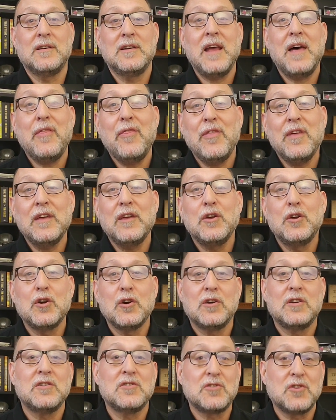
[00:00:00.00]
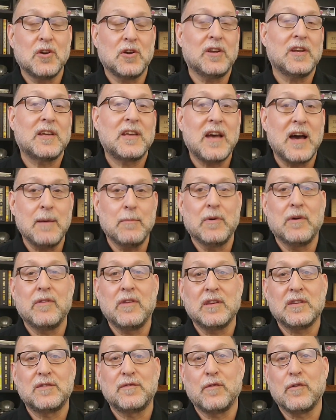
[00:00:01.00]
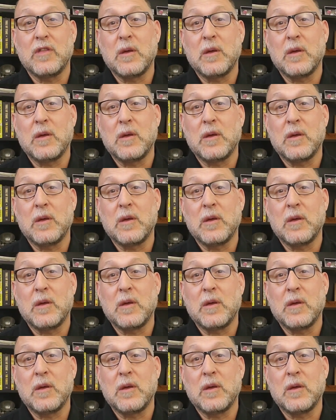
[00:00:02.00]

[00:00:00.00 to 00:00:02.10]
Nothing good is going to come of this for